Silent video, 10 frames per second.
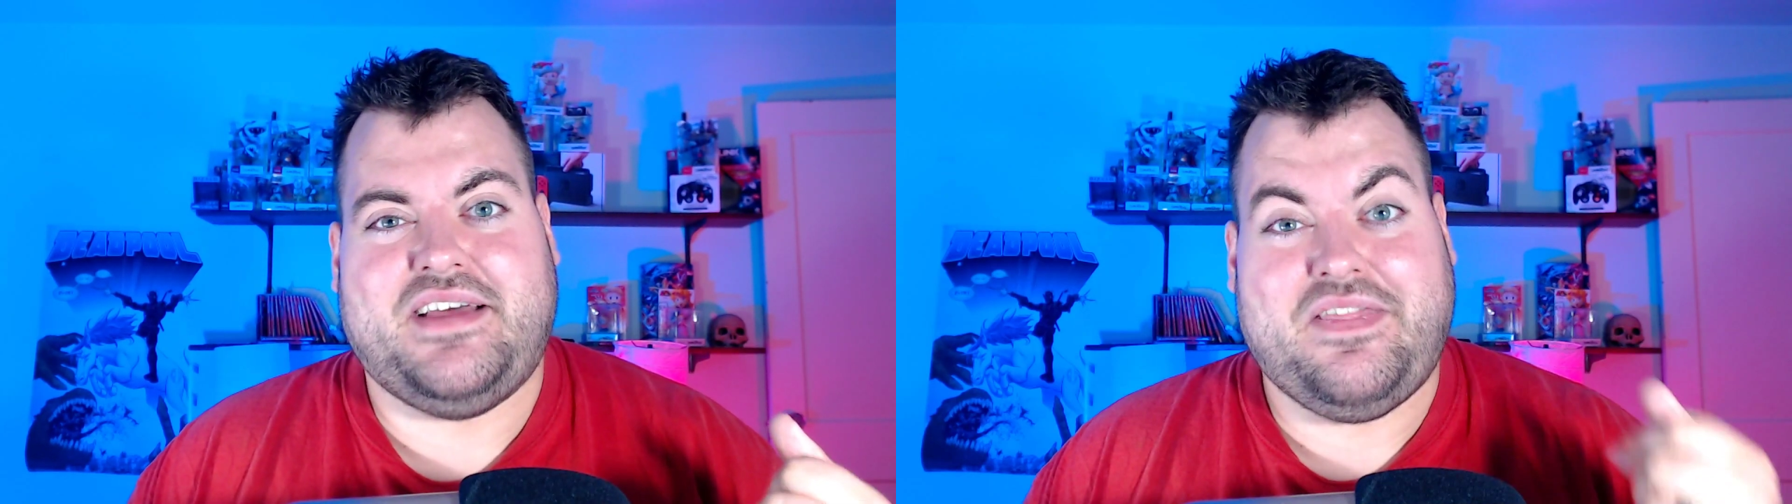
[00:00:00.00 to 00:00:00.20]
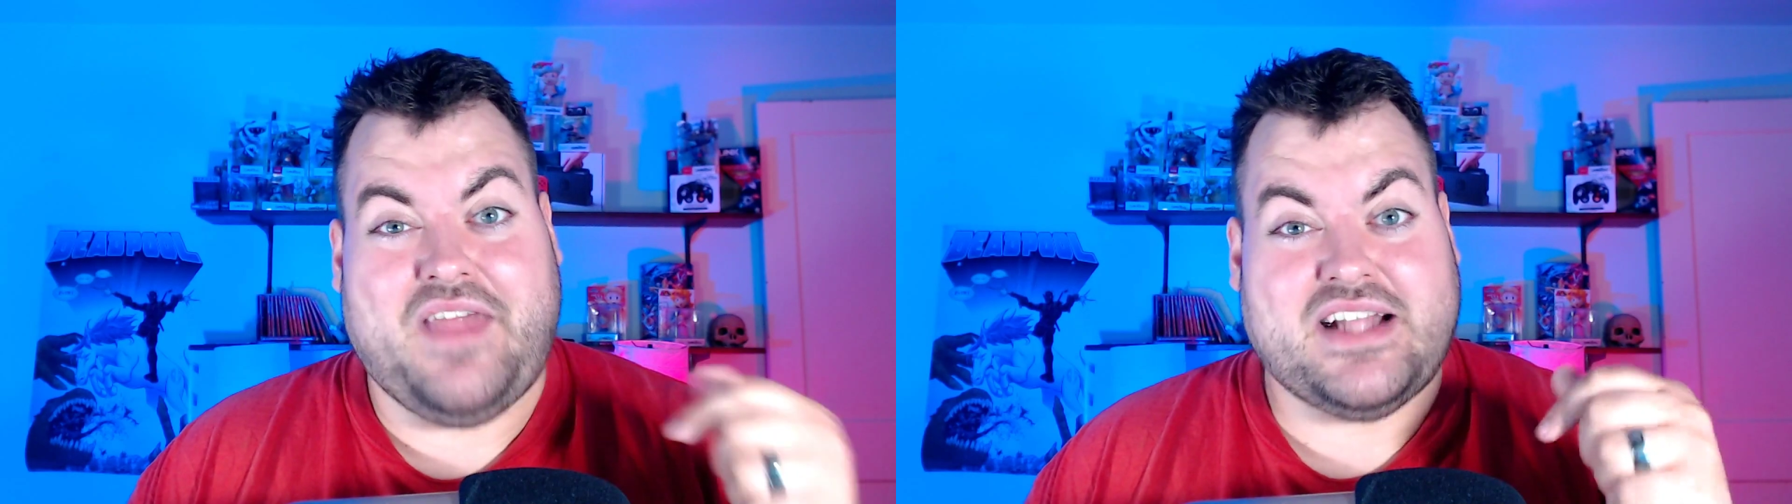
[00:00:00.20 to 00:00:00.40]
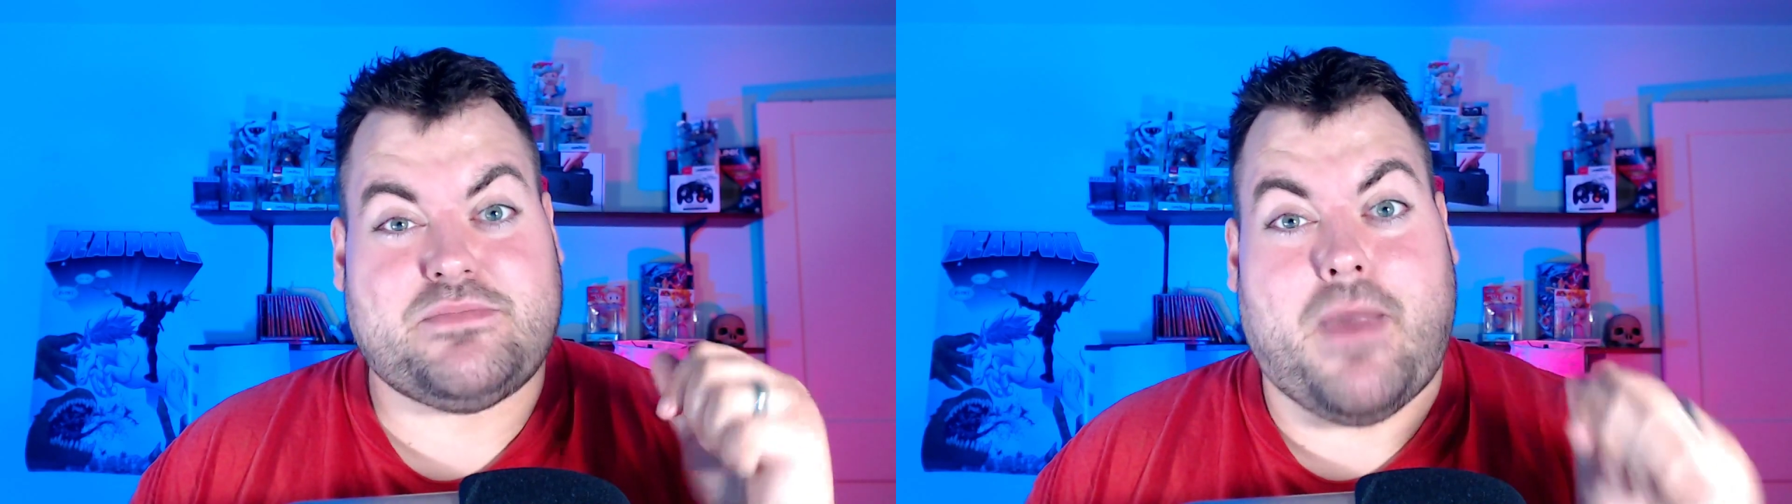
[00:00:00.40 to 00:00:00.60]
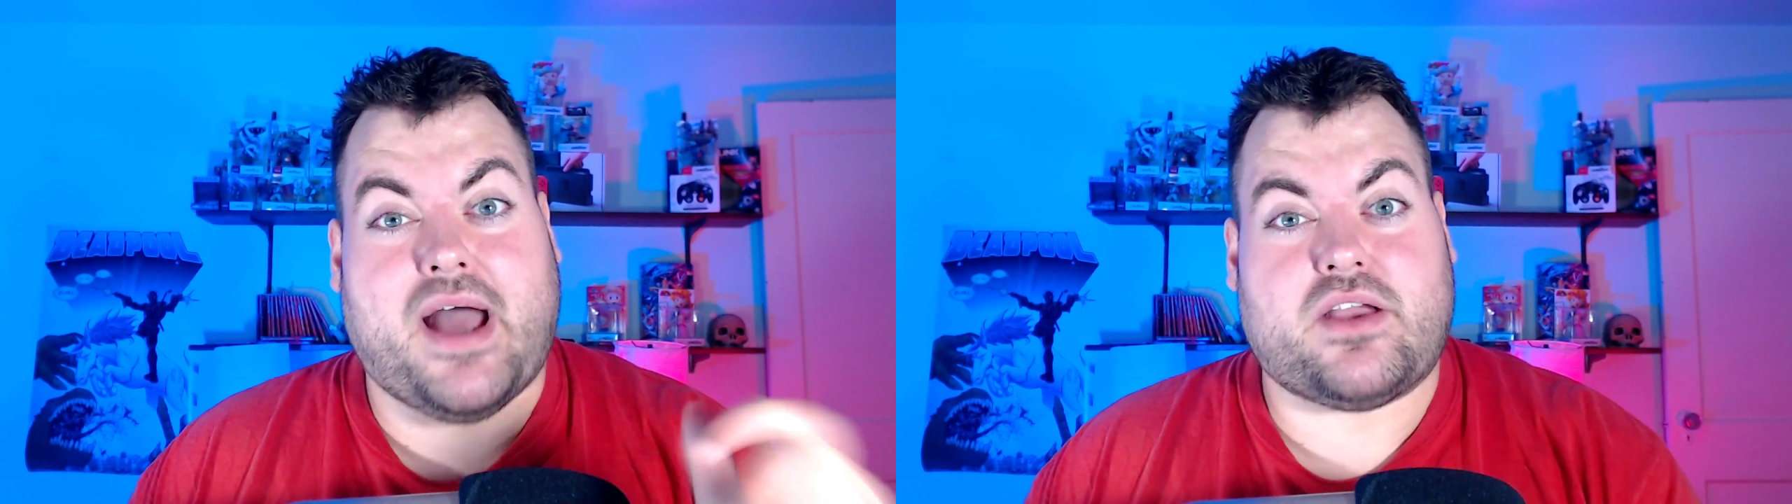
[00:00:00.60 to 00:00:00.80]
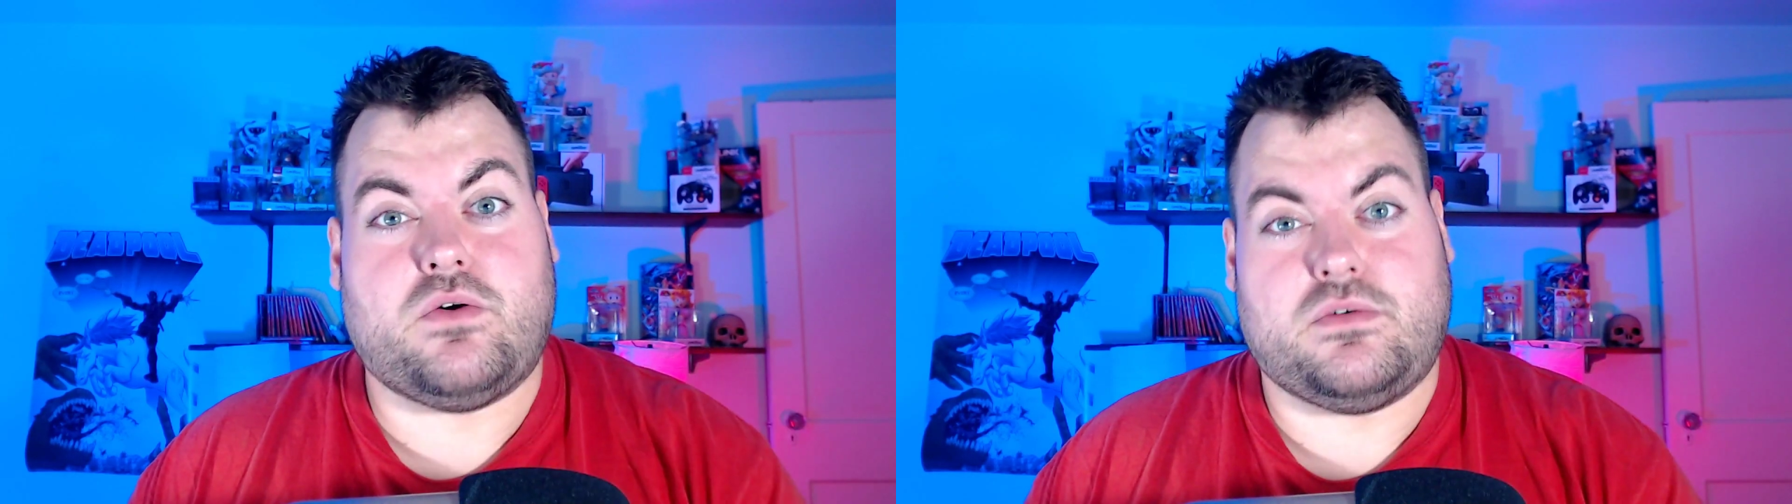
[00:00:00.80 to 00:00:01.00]
That's my
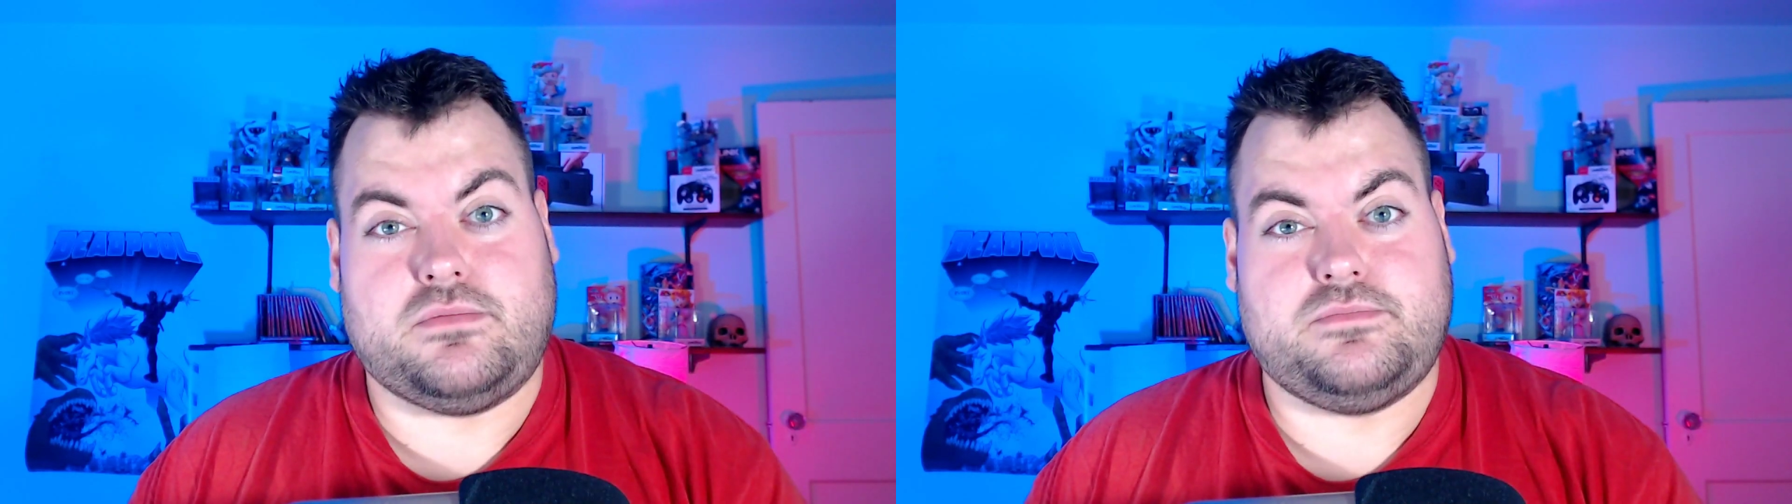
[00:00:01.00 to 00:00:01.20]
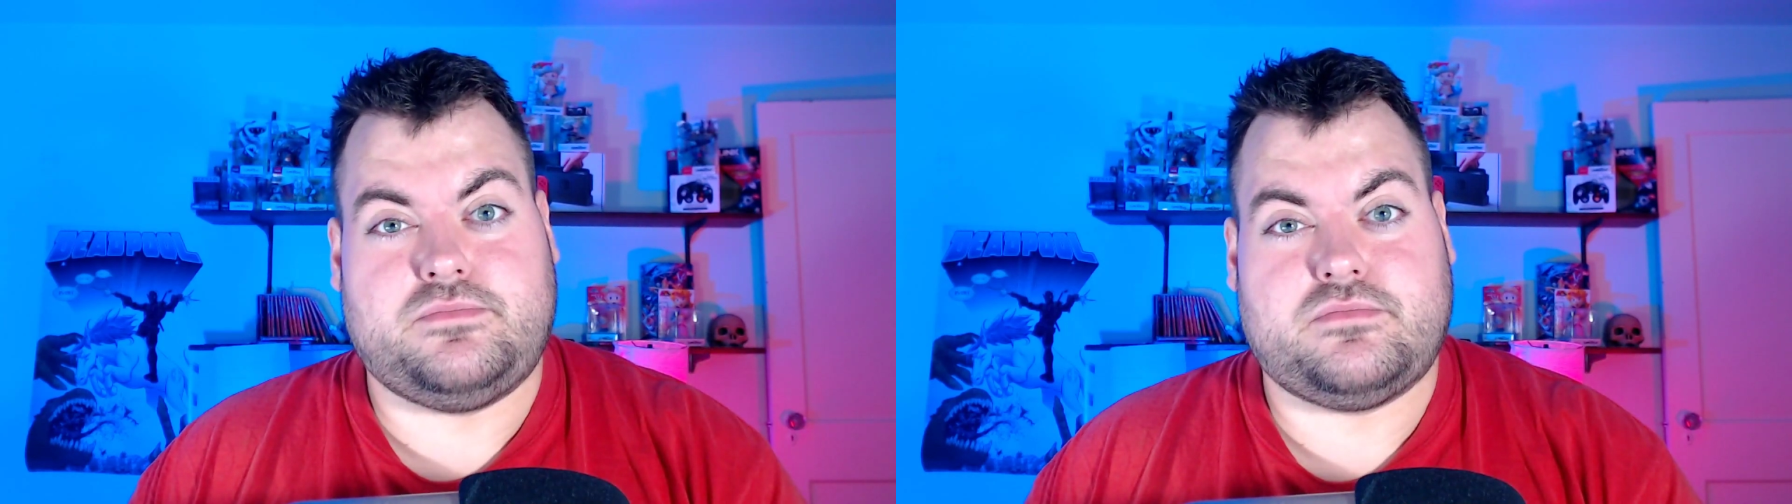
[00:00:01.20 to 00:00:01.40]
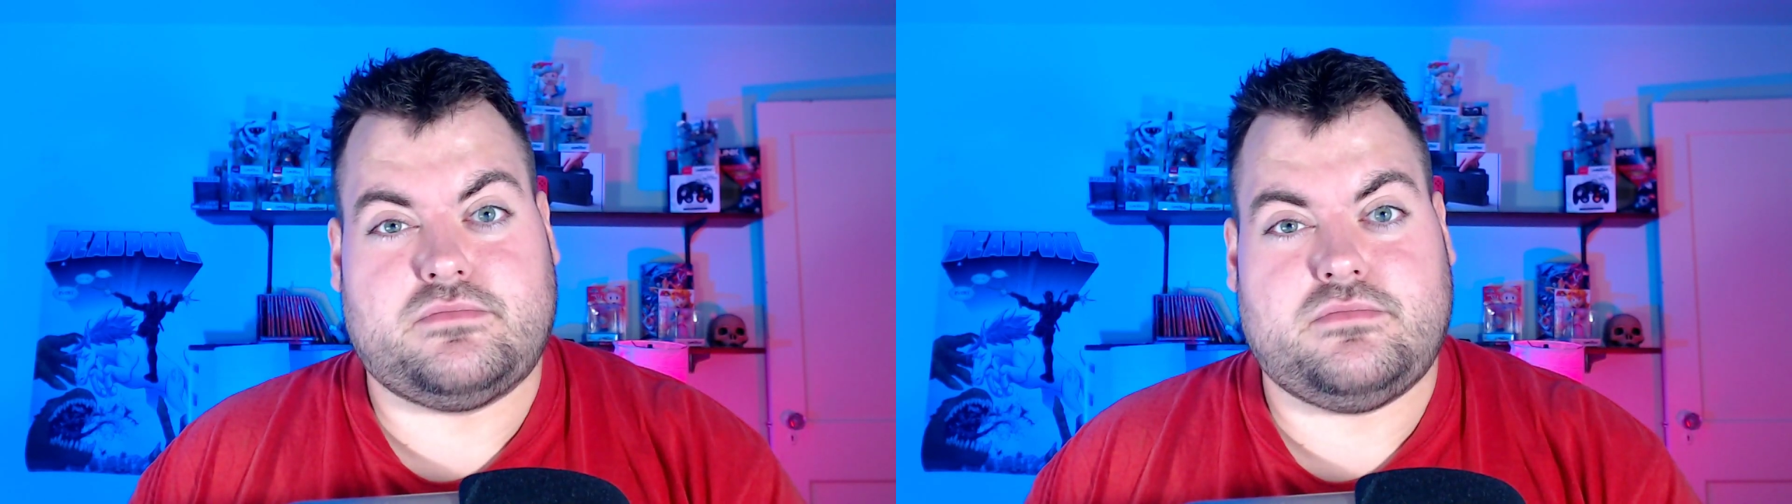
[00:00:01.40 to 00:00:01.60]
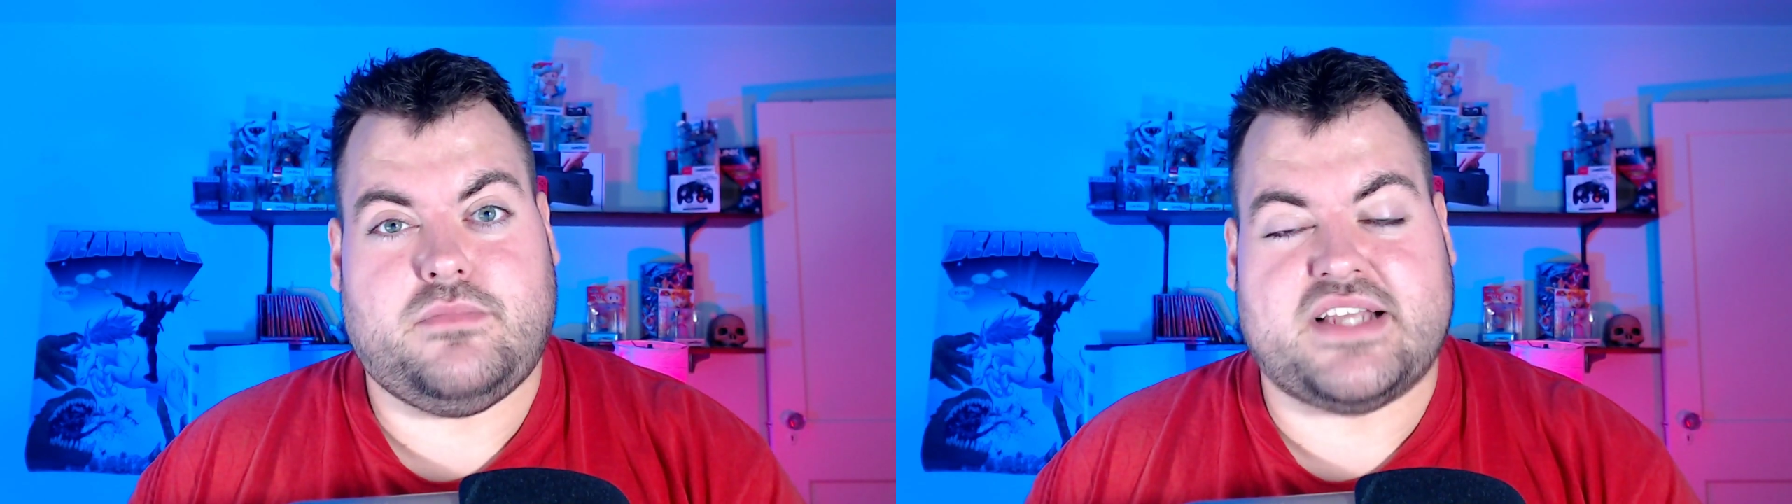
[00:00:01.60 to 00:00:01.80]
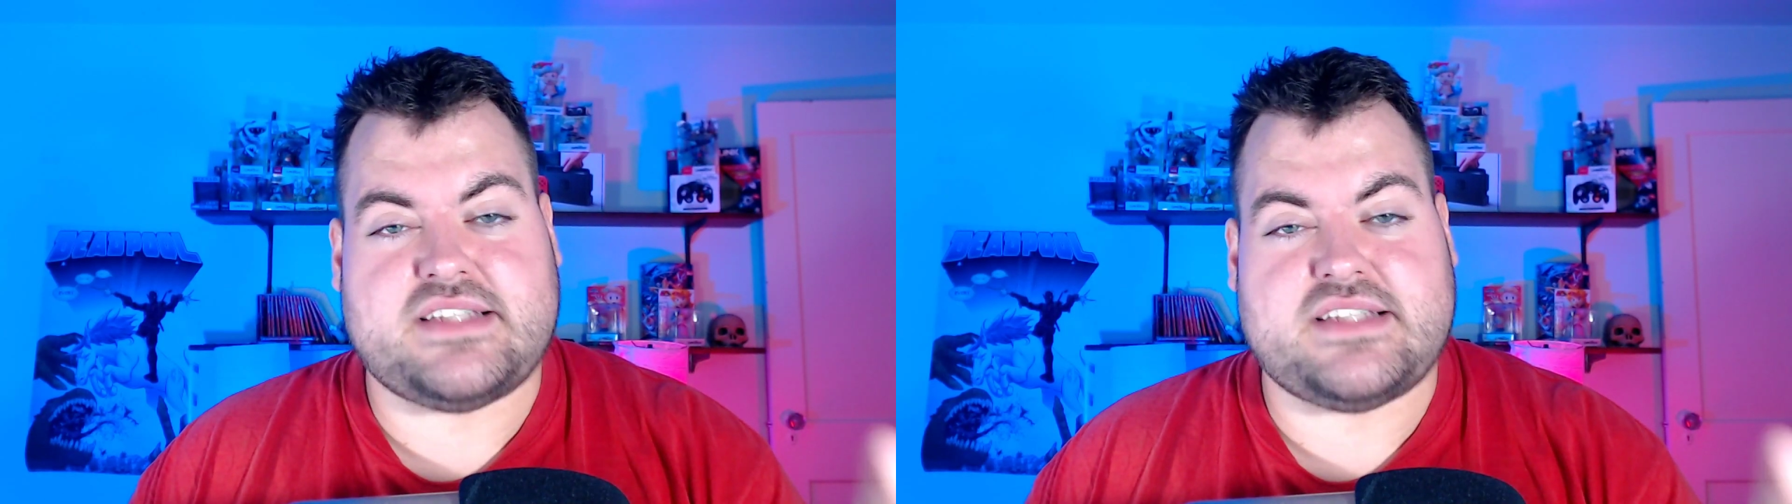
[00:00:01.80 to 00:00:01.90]
goal. Because